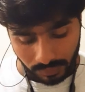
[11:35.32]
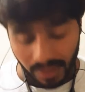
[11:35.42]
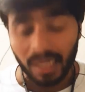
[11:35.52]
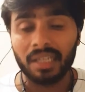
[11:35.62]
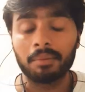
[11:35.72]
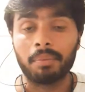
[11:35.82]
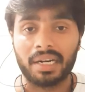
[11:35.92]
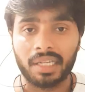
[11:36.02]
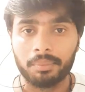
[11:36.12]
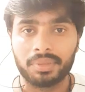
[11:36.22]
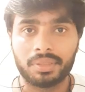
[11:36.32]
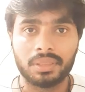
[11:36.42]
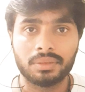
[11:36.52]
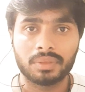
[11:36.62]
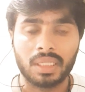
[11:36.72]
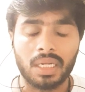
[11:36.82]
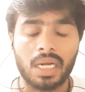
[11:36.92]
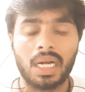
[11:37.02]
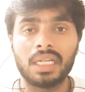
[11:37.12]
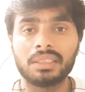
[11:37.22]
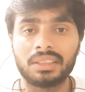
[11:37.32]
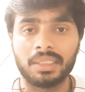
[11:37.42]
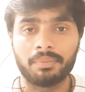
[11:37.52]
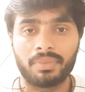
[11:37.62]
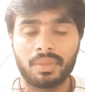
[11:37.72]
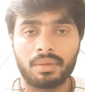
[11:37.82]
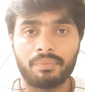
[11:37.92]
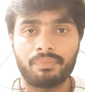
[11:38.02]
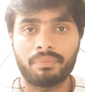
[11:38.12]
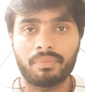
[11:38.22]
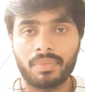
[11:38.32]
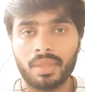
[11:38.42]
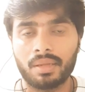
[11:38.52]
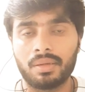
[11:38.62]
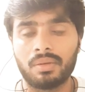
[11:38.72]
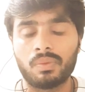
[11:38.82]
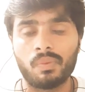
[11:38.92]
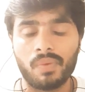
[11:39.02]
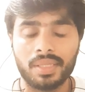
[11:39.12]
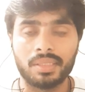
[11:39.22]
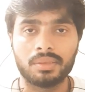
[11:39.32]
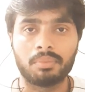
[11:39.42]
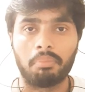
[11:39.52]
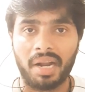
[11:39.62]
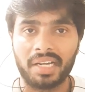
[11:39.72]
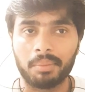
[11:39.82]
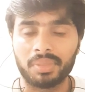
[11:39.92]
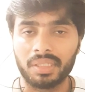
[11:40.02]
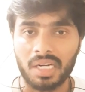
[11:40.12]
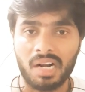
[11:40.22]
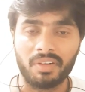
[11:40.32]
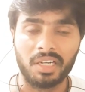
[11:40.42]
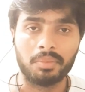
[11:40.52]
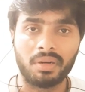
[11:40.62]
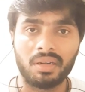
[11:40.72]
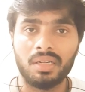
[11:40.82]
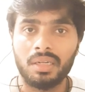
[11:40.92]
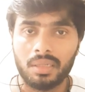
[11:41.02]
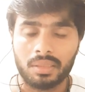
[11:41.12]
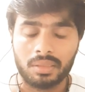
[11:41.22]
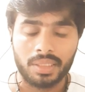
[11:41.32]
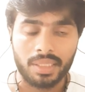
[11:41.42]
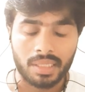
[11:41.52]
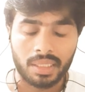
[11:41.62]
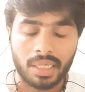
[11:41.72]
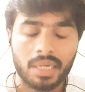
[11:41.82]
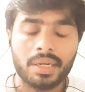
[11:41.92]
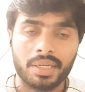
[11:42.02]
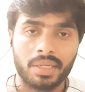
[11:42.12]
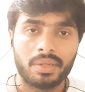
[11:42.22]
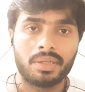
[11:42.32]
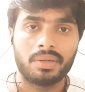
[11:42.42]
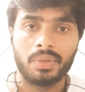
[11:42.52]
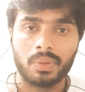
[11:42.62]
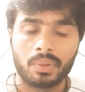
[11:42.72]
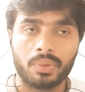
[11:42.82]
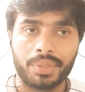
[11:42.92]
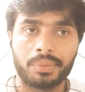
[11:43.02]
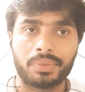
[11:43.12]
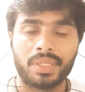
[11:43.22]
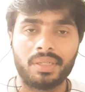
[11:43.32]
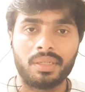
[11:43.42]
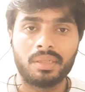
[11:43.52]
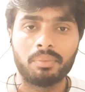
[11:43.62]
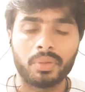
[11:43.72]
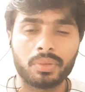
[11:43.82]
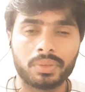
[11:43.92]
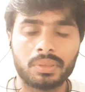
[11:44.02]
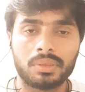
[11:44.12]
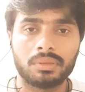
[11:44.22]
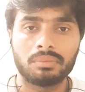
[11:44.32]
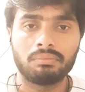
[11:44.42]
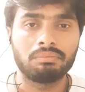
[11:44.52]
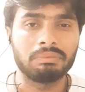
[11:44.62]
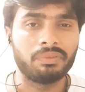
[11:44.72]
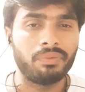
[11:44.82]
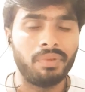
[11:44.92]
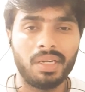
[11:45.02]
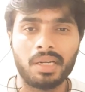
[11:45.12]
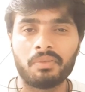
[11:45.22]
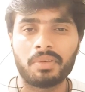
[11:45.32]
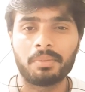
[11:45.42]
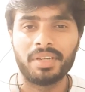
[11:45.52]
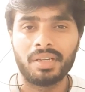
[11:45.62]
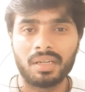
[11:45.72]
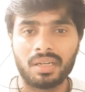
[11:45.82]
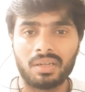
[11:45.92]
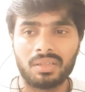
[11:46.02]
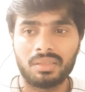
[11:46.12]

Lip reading: regarding part-times, ask them whether part-times are available in that country you're going to stay, because we come from India,